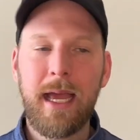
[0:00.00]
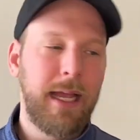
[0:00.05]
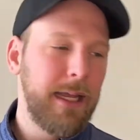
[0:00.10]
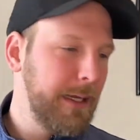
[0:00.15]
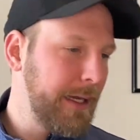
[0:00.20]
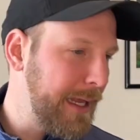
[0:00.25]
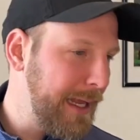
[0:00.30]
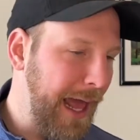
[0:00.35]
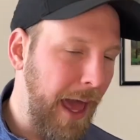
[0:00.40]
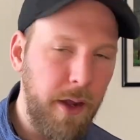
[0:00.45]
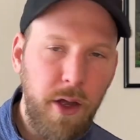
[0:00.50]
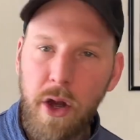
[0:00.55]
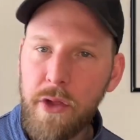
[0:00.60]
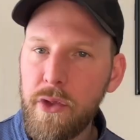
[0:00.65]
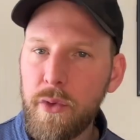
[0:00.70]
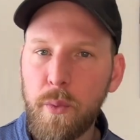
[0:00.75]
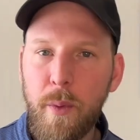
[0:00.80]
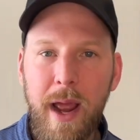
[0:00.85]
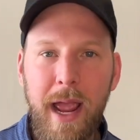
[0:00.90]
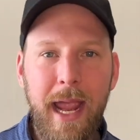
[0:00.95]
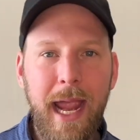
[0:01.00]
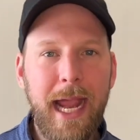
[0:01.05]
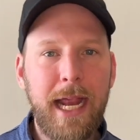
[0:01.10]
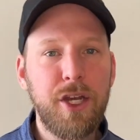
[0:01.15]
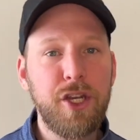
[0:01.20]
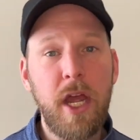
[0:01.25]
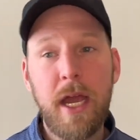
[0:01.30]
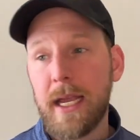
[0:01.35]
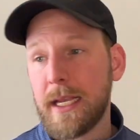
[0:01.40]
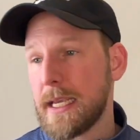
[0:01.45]
Get out on the range,
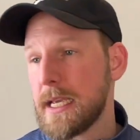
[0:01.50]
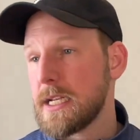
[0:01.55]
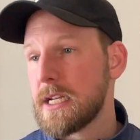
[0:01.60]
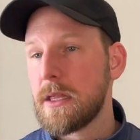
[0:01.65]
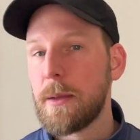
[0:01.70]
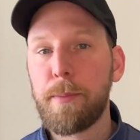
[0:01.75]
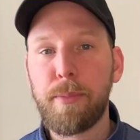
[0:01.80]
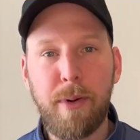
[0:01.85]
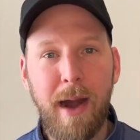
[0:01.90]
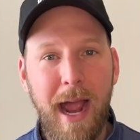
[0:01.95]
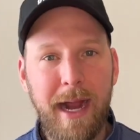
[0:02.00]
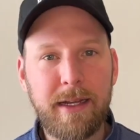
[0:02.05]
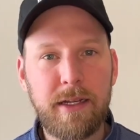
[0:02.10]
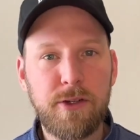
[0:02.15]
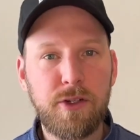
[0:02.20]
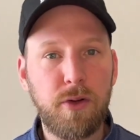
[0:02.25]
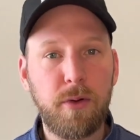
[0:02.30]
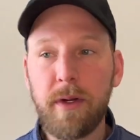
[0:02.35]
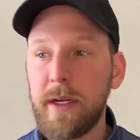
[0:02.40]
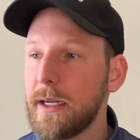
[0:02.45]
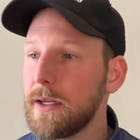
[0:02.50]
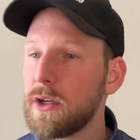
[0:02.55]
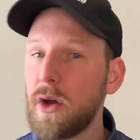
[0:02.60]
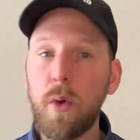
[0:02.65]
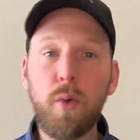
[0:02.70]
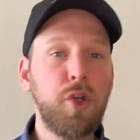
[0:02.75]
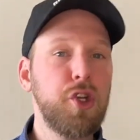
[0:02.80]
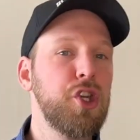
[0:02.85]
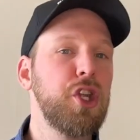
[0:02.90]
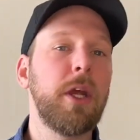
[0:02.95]
get to the practice green, go
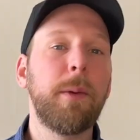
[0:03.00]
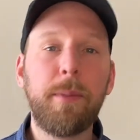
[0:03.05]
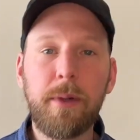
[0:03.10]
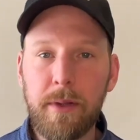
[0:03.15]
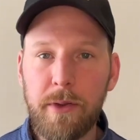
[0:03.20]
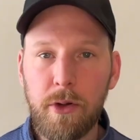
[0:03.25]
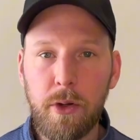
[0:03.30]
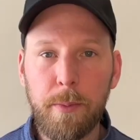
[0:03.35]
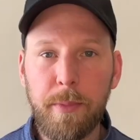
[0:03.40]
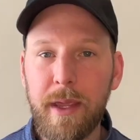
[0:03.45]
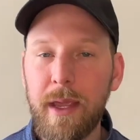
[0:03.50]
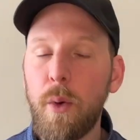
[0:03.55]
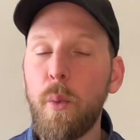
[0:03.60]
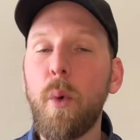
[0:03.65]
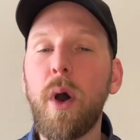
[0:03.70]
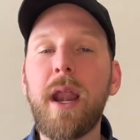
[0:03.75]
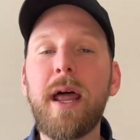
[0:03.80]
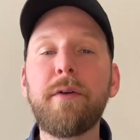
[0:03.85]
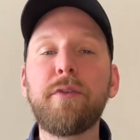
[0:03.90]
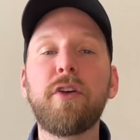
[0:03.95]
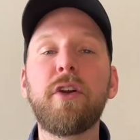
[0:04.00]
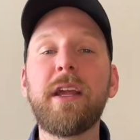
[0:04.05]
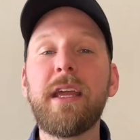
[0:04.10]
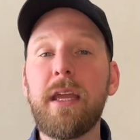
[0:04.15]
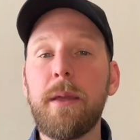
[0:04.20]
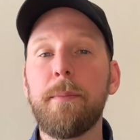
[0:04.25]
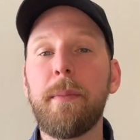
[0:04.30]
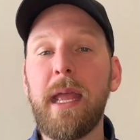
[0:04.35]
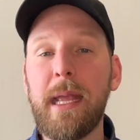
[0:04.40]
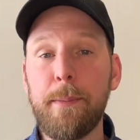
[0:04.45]
chip a little bit, whatever it
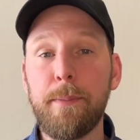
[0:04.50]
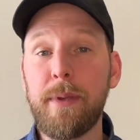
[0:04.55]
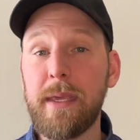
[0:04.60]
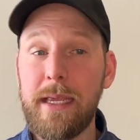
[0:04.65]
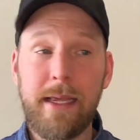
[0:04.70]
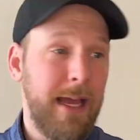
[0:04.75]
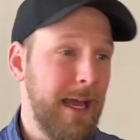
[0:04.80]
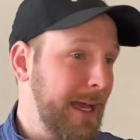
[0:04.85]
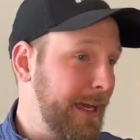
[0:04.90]
may be,